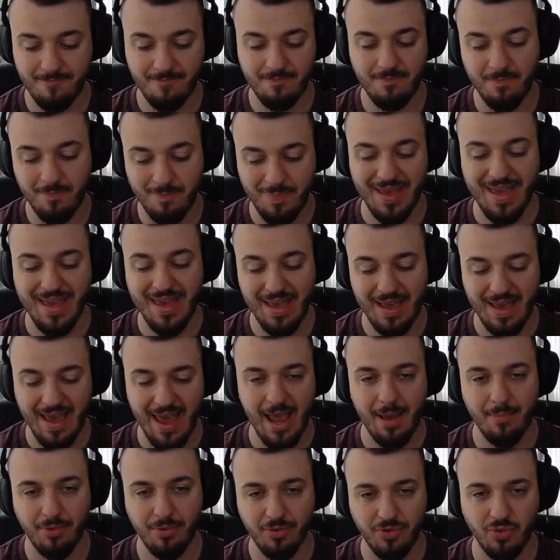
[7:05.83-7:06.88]
being
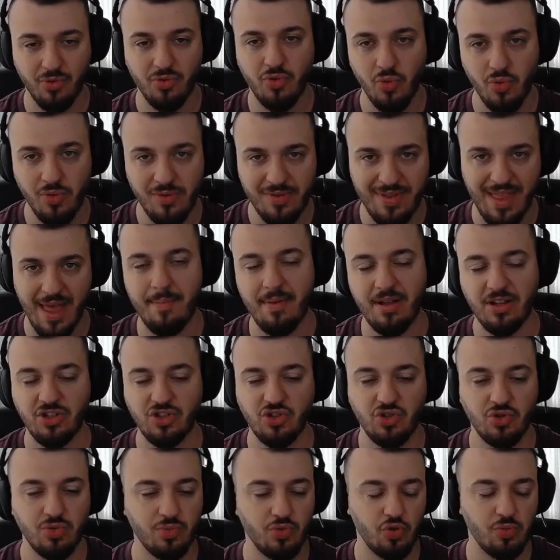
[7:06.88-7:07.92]
able to do
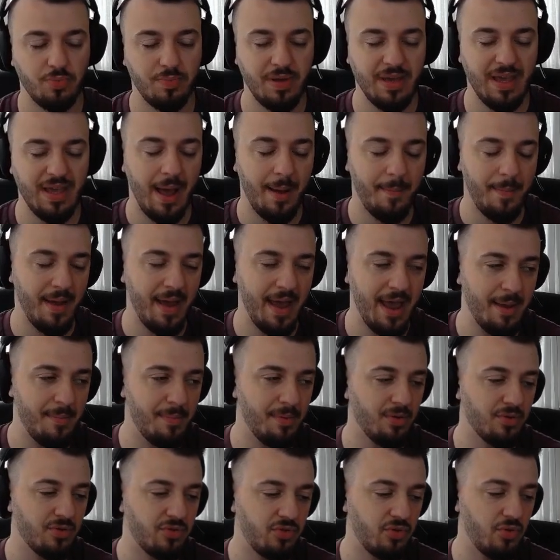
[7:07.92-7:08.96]
damage, to be
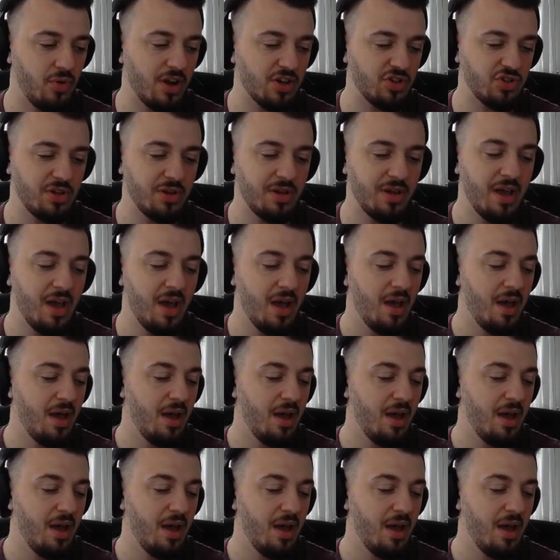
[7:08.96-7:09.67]
able to actually